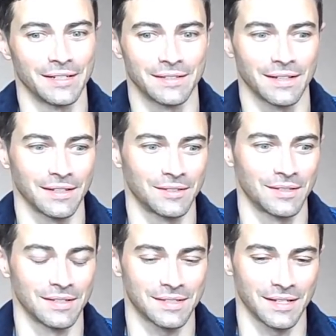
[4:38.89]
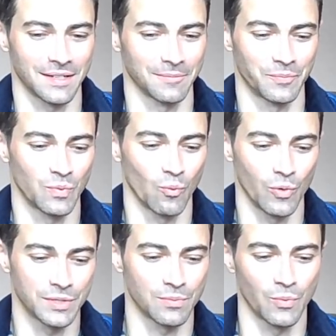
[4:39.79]
It's like
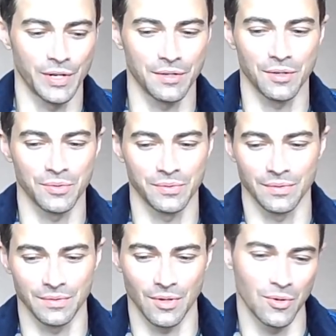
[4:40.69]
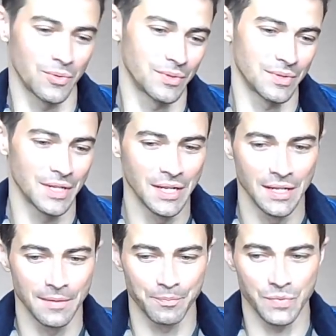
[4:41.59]
with weird own
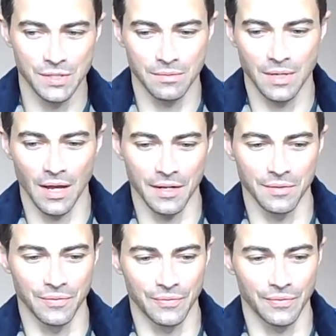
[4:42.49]
kind of